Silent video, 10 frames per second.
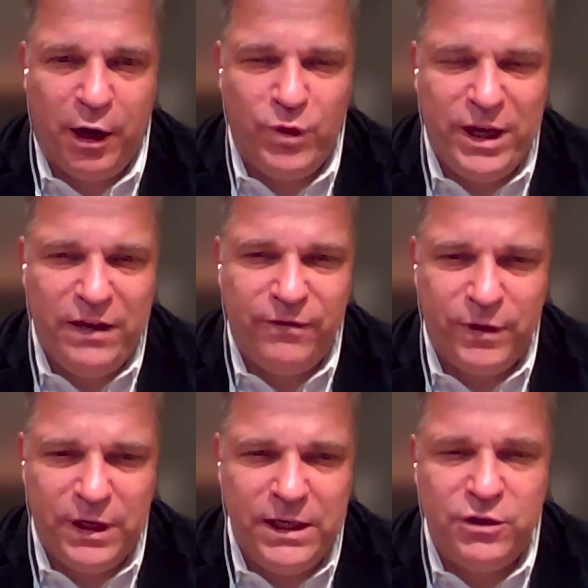And
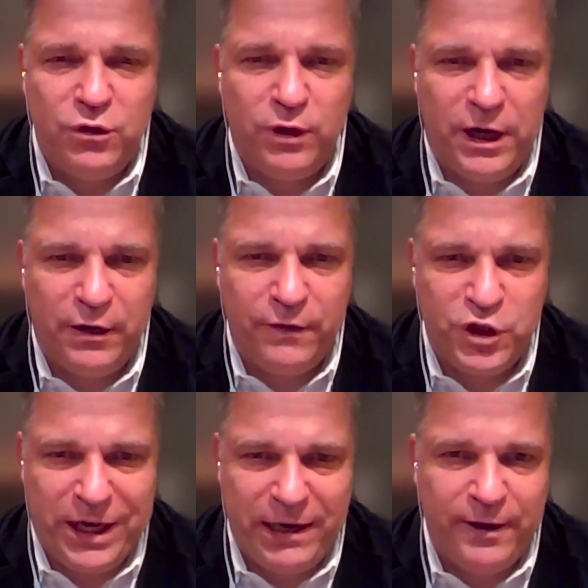we need to kind
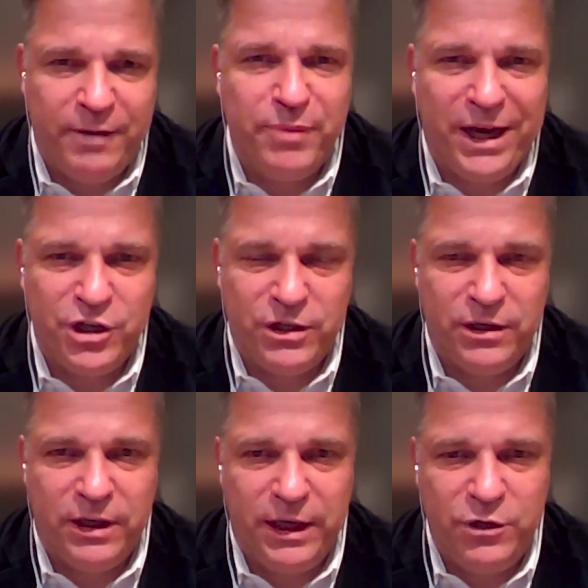of channel that
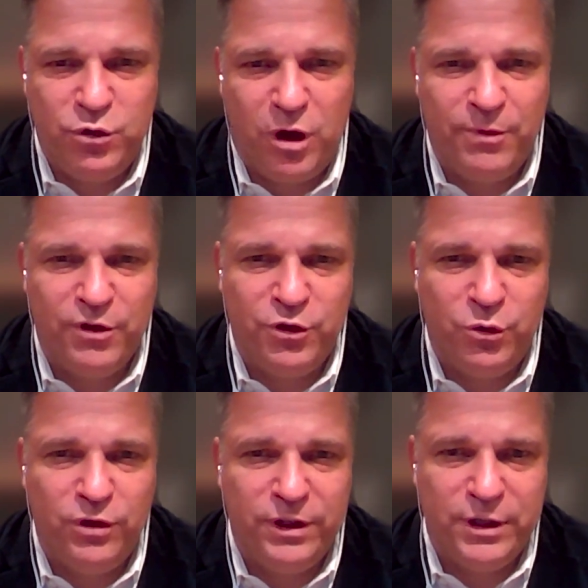passion into
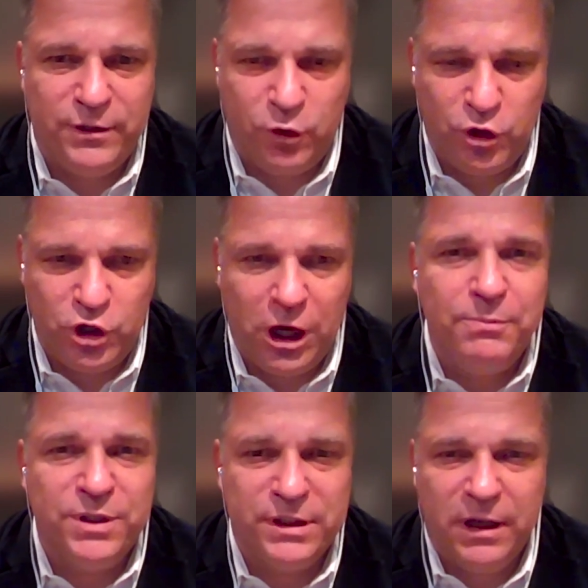opportunities for
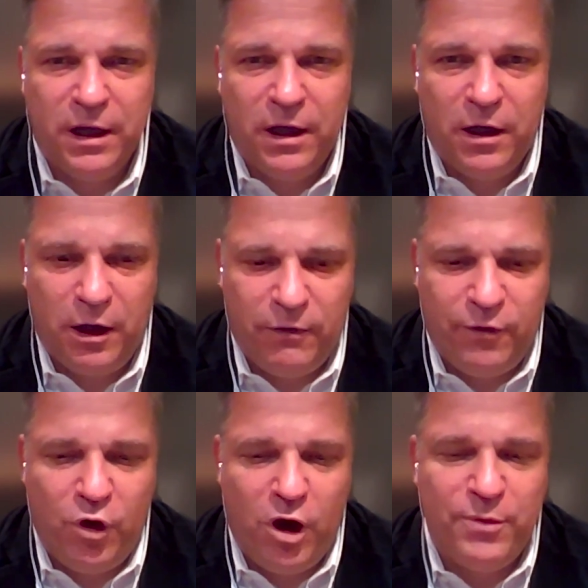jobs,
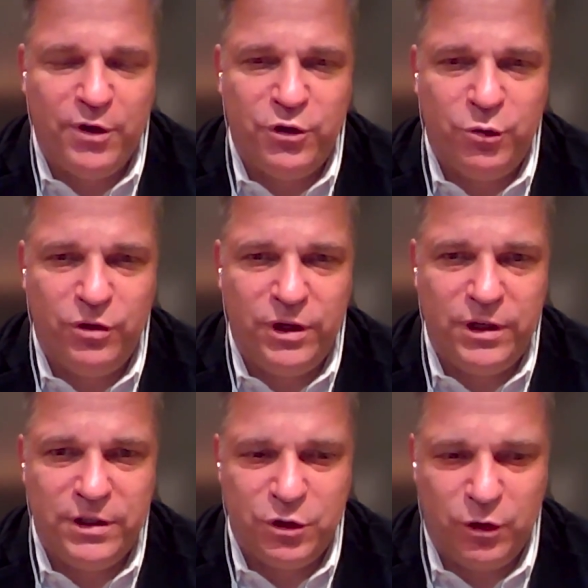for
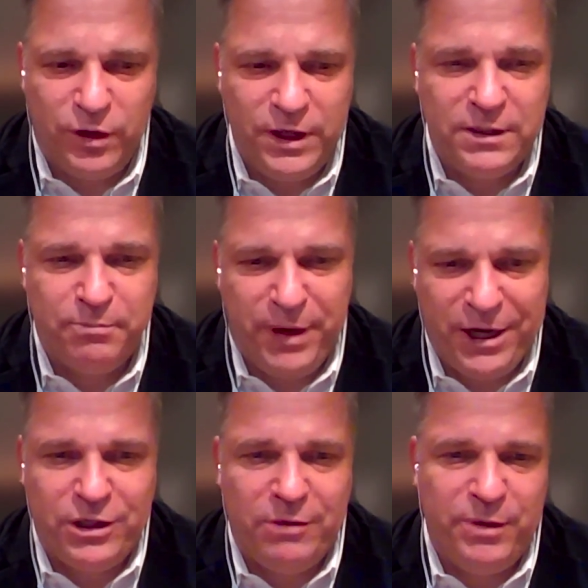opportunities, so these
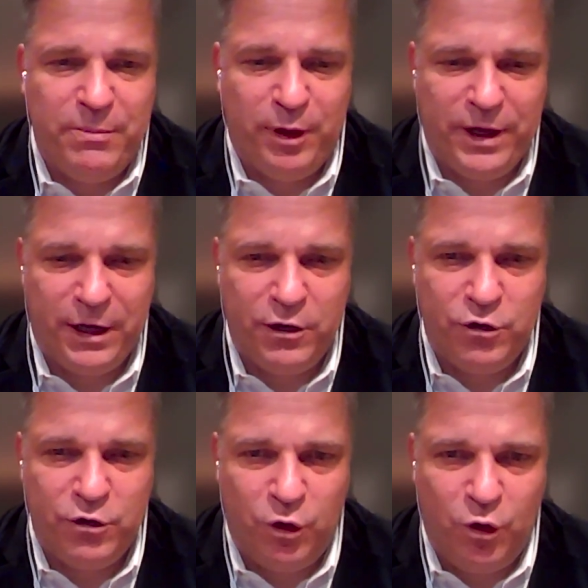passionate people can
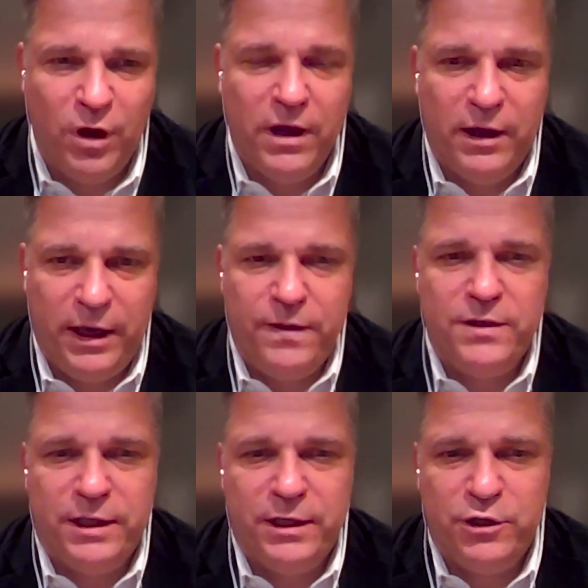grow in
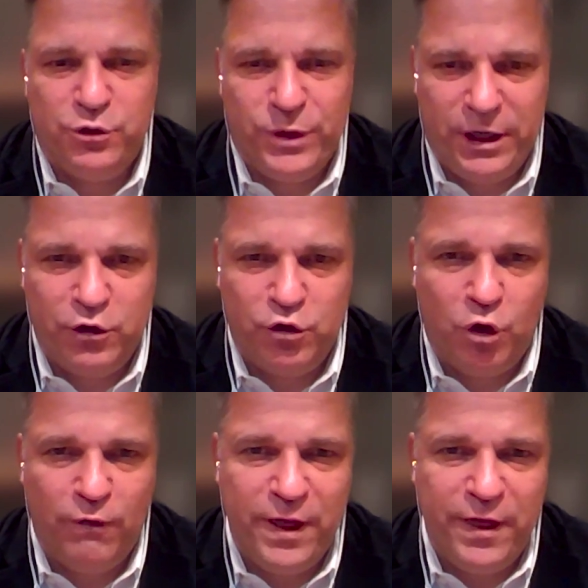this industry and
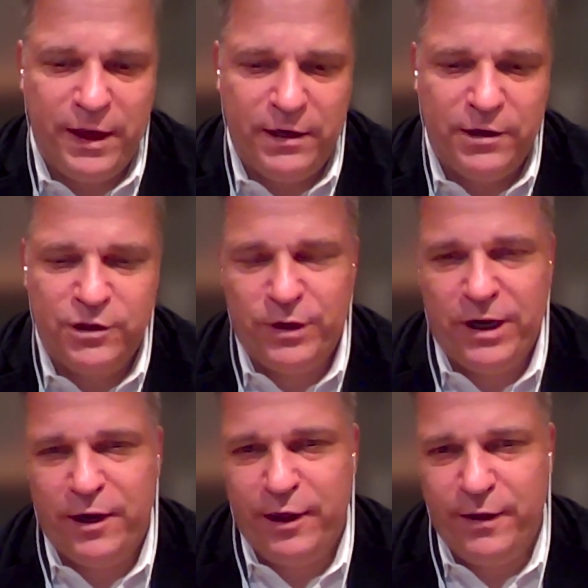grow with the
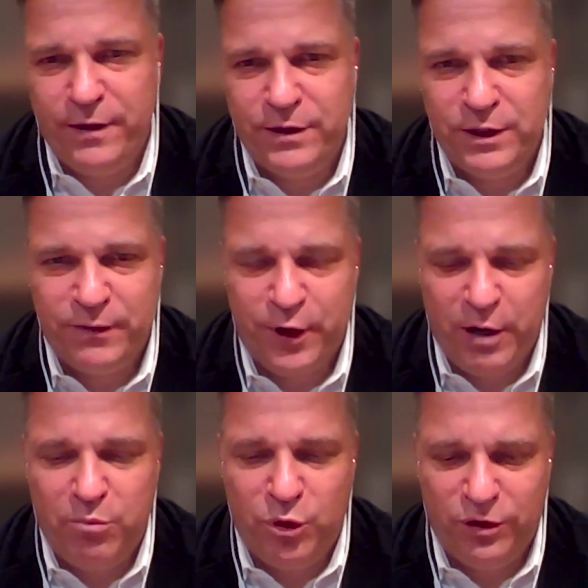industry. And I think this is
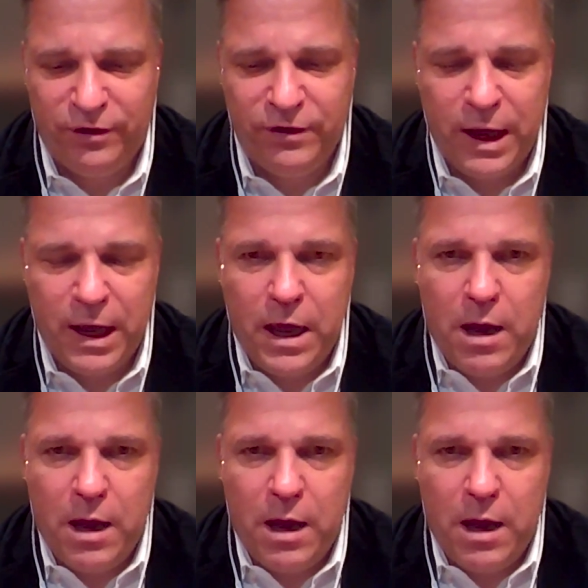very important.